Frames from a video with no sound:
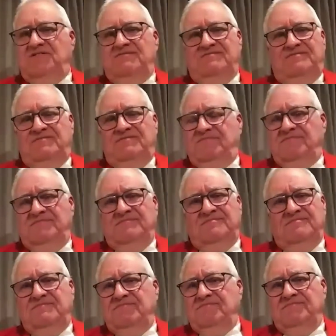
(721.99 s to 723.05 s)
what that
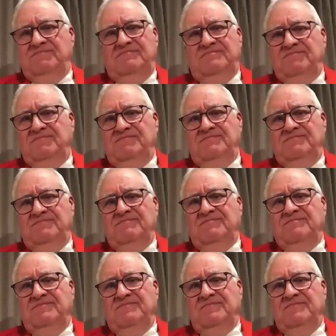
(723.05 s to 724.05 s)
pecking order is going to